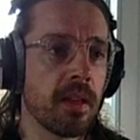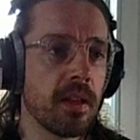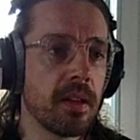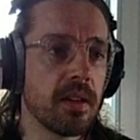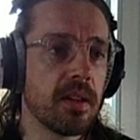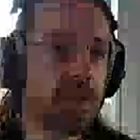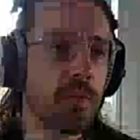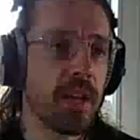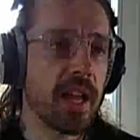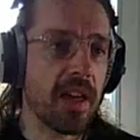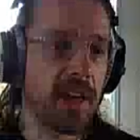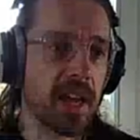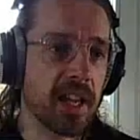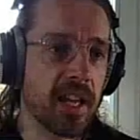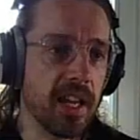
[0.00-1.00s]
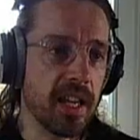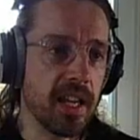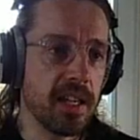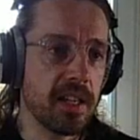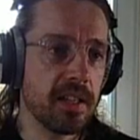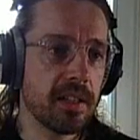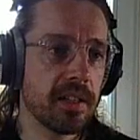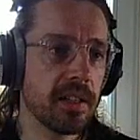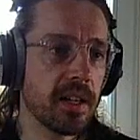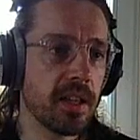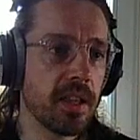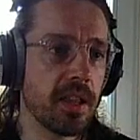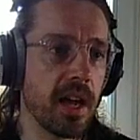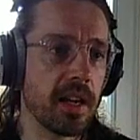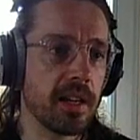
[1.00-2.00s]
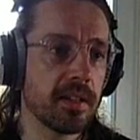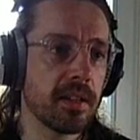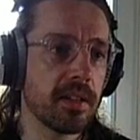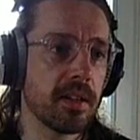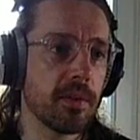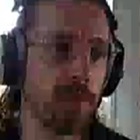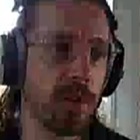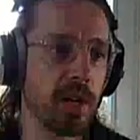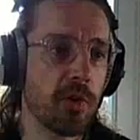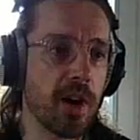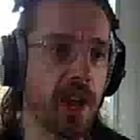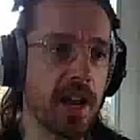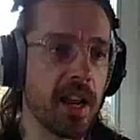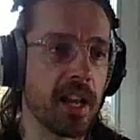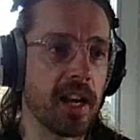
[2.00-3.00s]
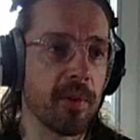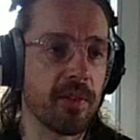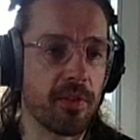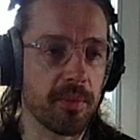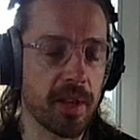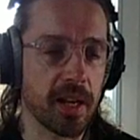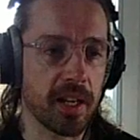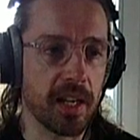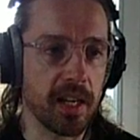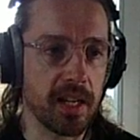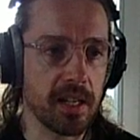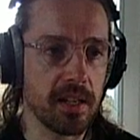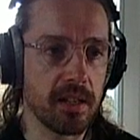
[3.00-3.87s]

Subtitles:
we get that key, and then we create an element from that key,